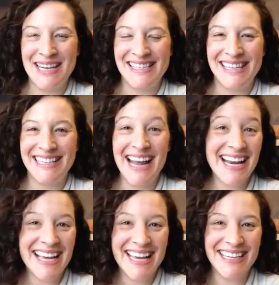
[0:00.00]
Jessica
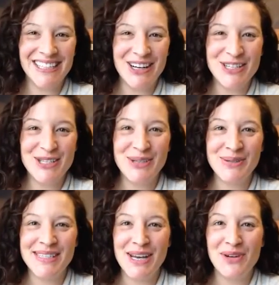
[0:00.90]
Nightingale on
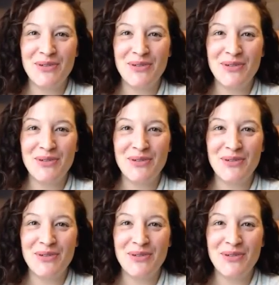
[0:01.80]
Tuesday,